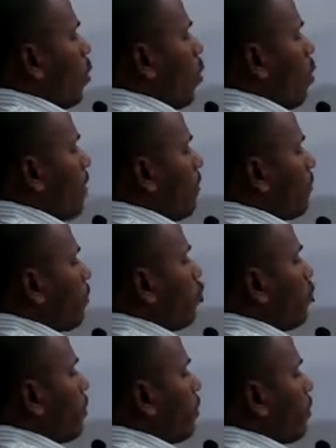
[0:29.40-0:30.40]
When
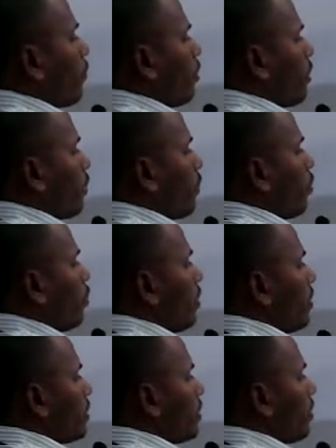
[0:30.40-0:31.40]
4 power 44
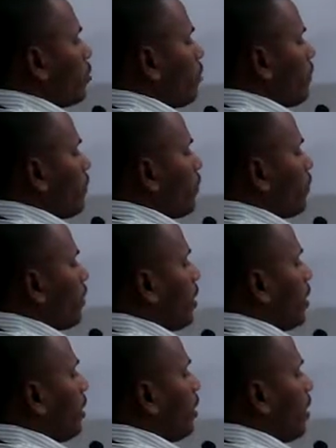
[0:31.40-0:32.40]
is divisible by
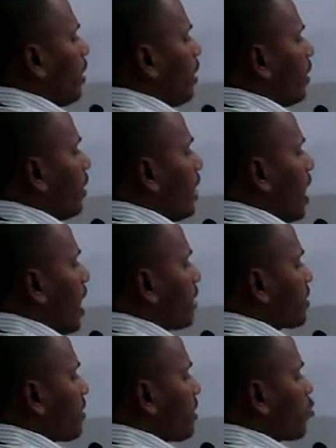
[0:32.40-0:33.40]
15, they
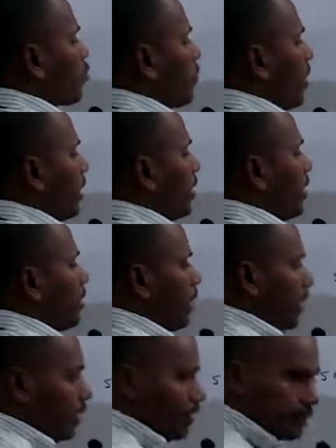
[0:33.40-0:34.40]
ask us to find the
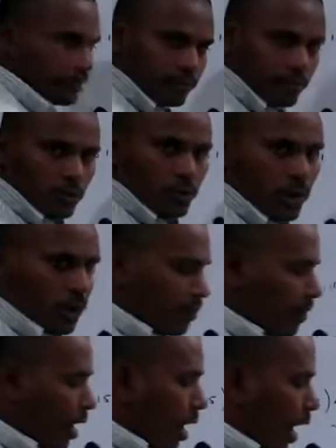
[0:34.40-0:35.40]
remainder okay
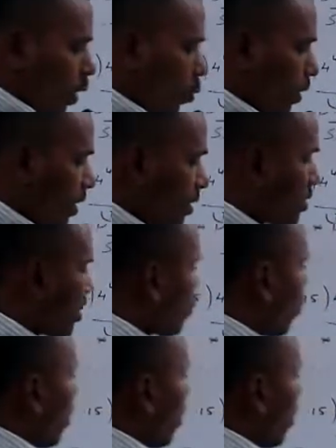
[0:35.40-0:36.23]
and we discussed